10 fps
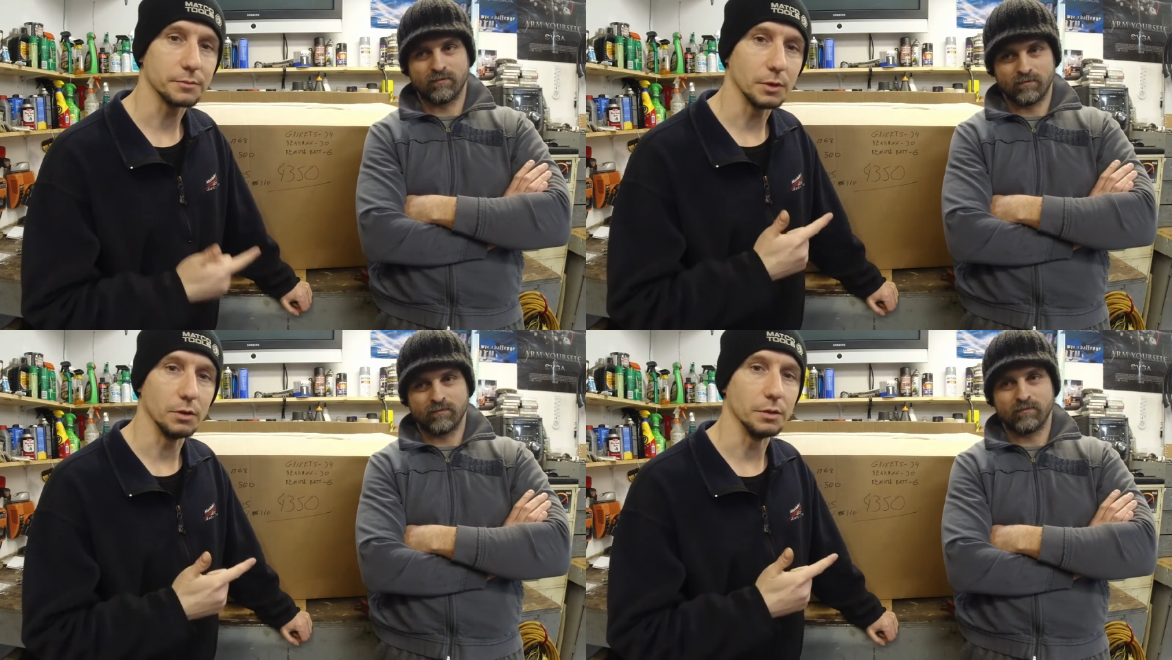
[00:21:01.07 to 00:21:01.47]

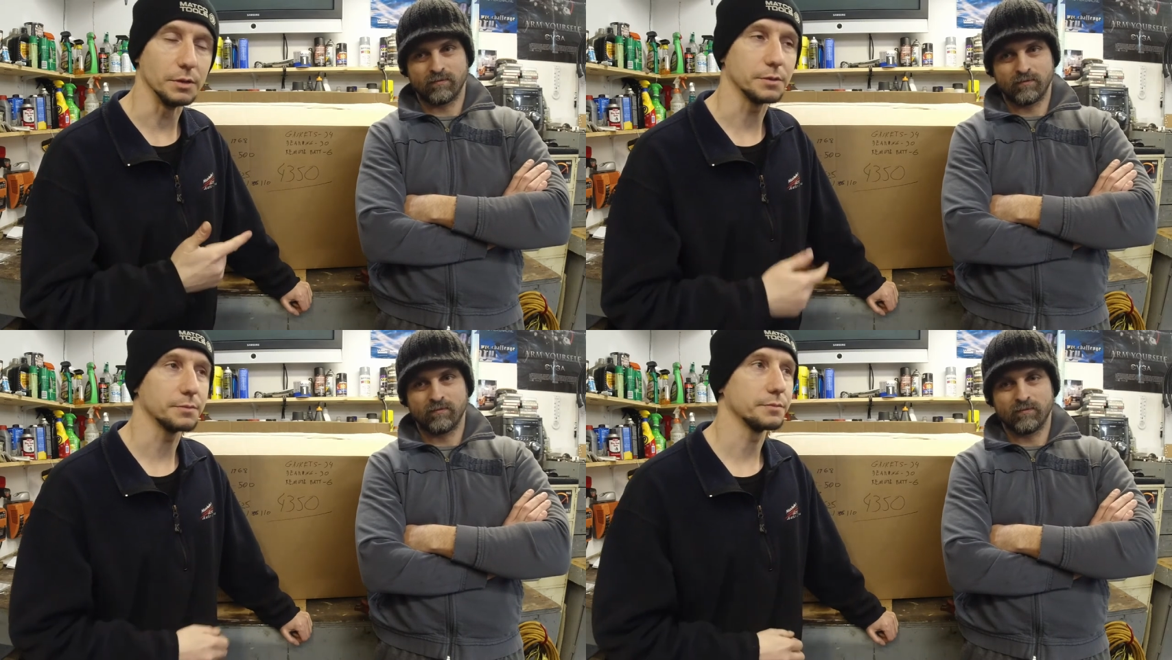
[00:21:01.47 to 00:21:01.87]

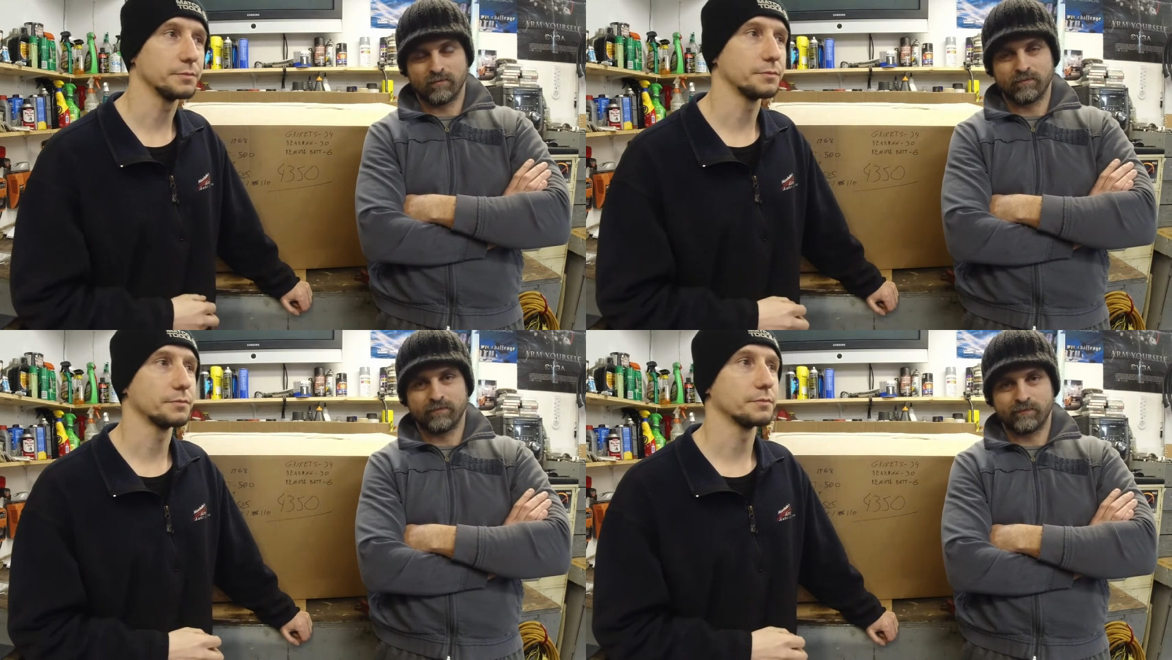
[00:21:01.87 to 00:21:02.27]
Speaker 1: Always.
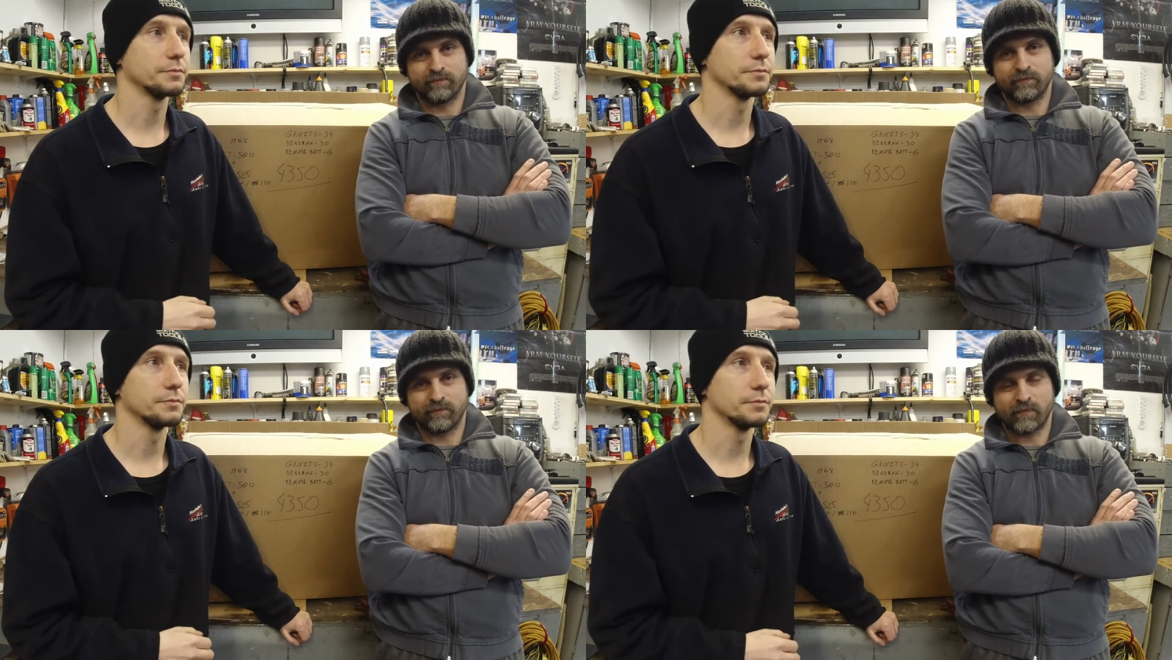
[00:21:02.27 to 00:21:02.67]

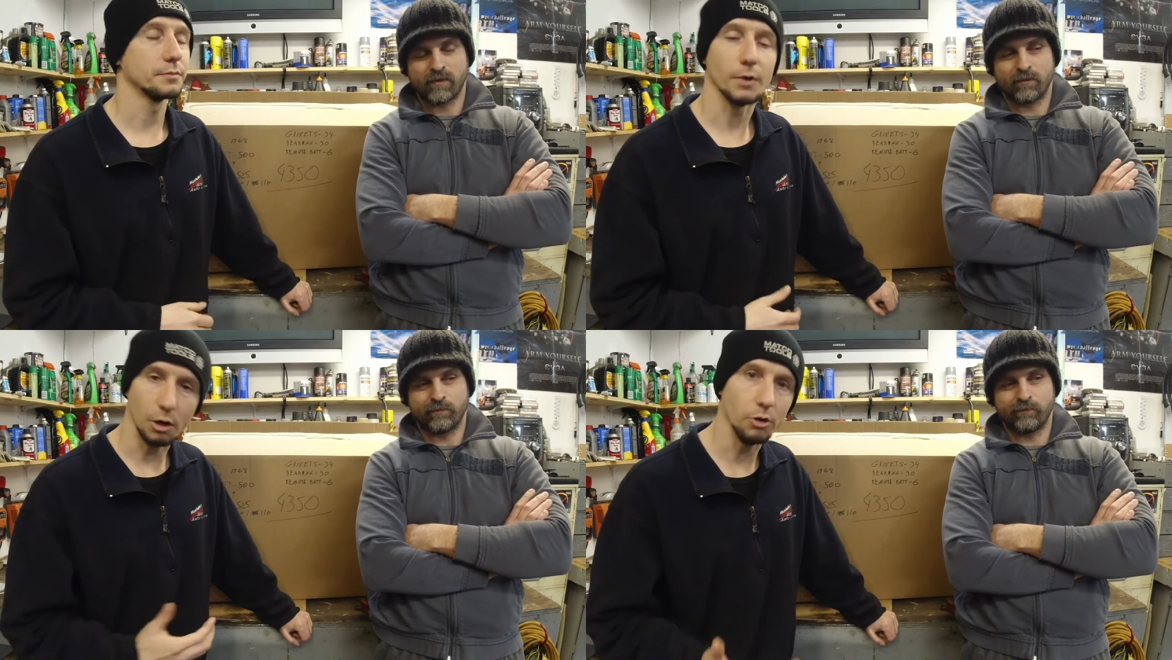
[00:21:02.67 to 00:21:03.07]

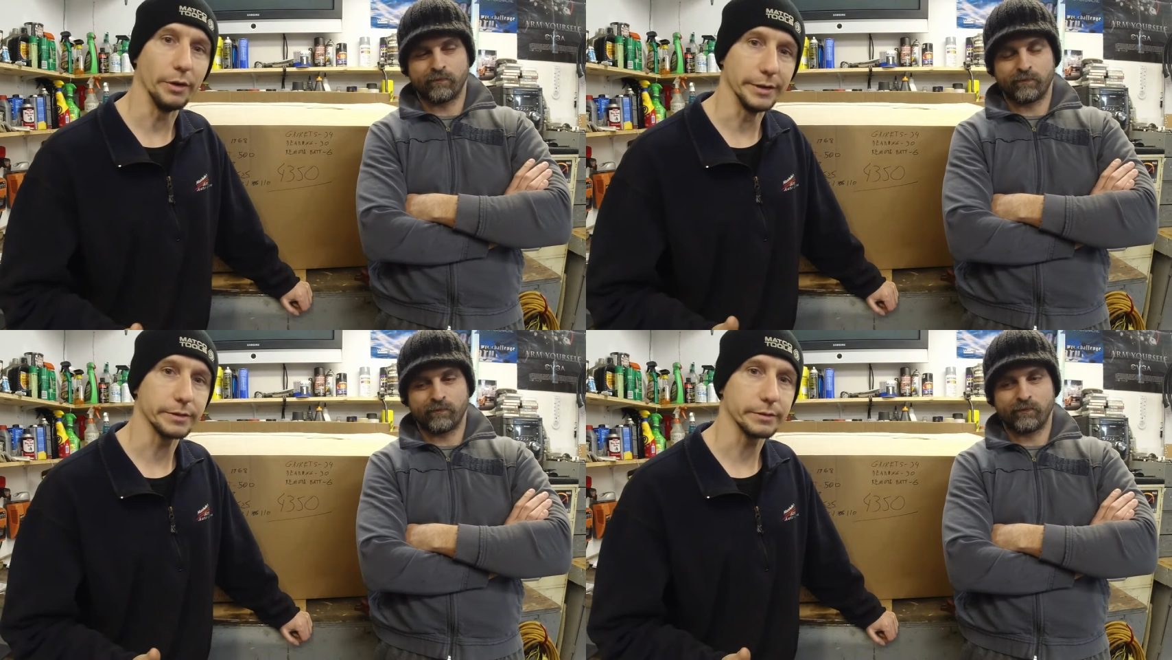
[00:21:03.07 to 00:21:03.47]
Yep.
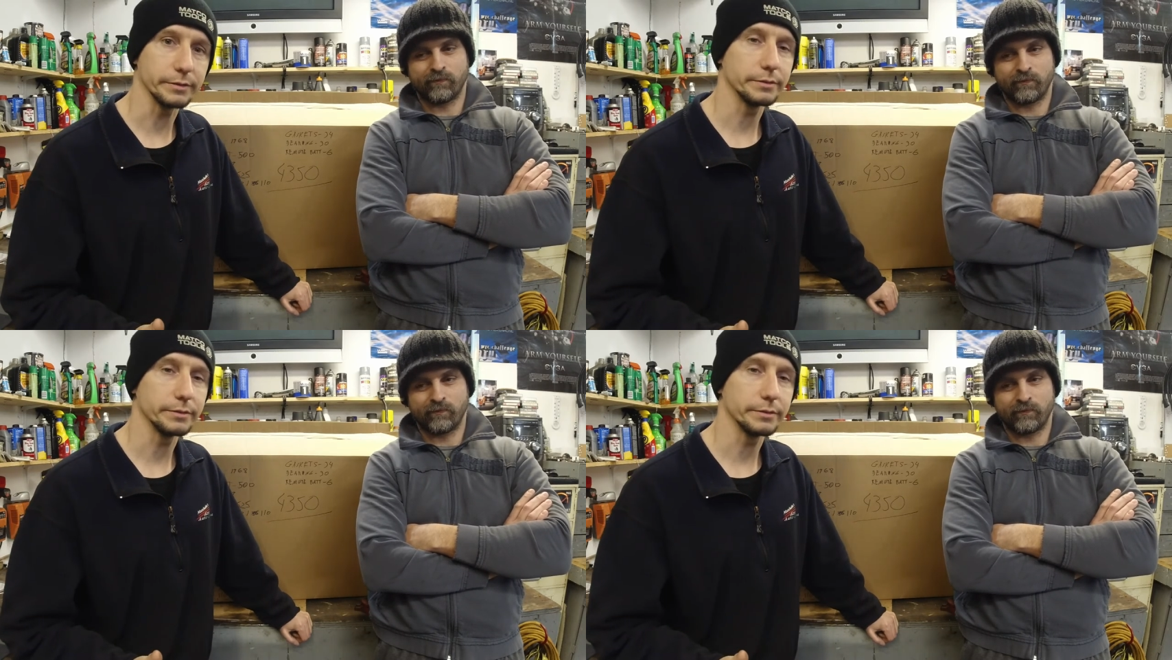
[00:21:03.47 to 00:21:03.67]
Always.